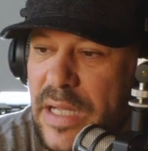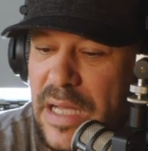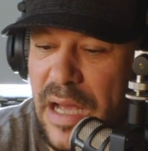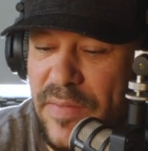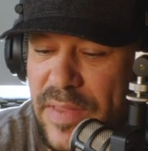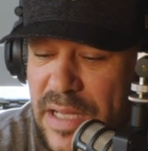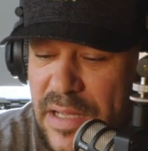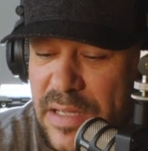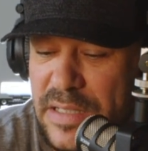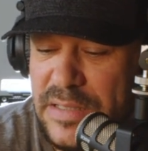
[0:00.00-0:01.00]
I think
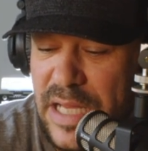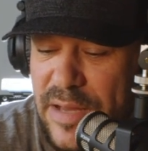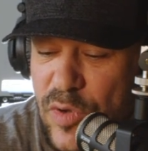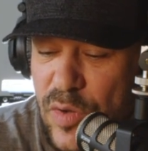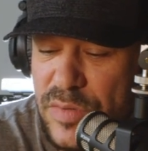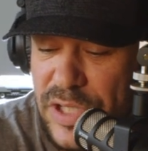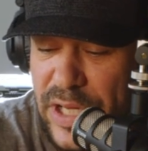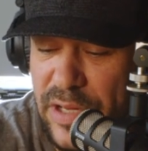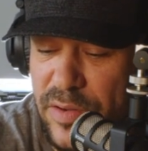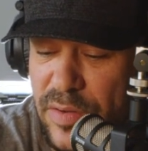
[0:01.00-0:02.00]
same goes
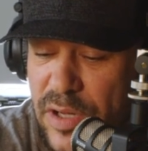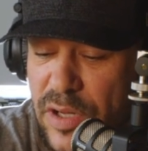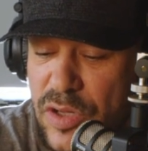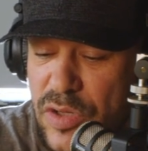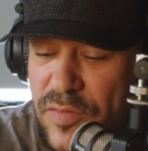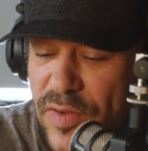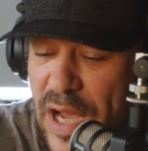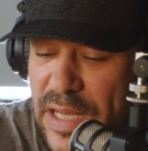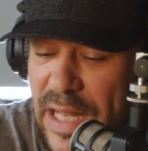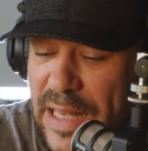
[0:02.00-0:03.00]
here you've
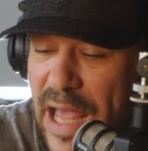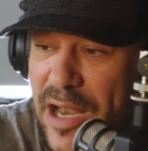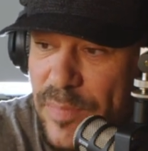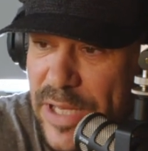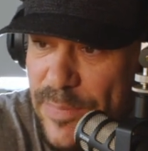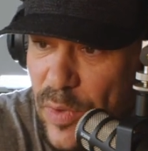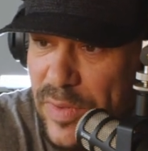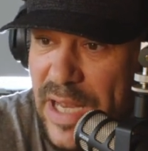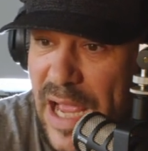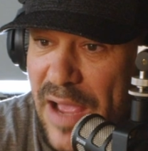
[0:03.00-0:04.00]
got a lot of people
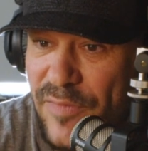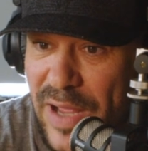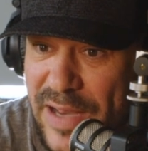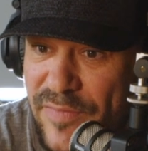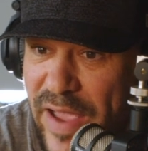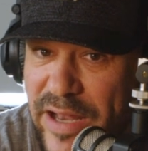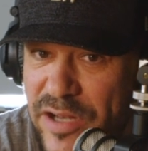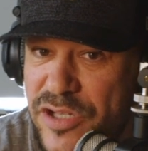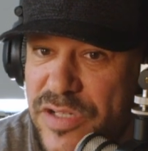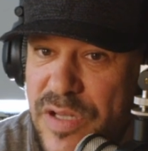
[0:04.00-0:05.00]
that have
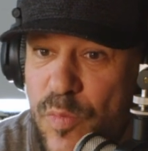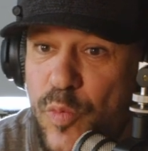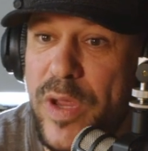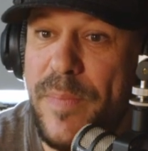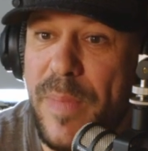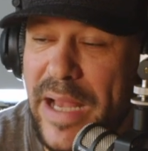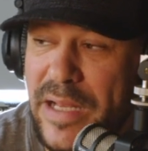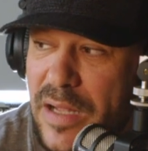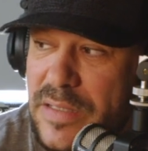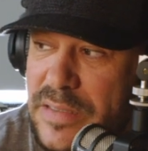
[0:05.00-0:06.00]
advantages that we might
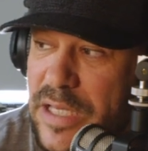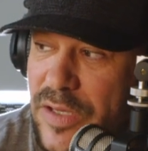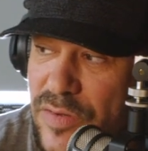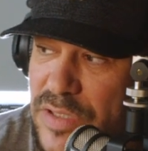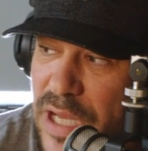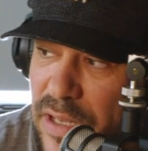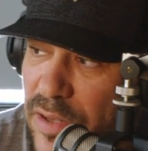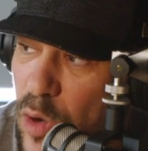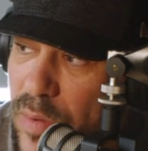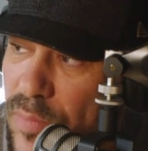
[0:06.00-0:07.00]
not see. You're saying that Kobe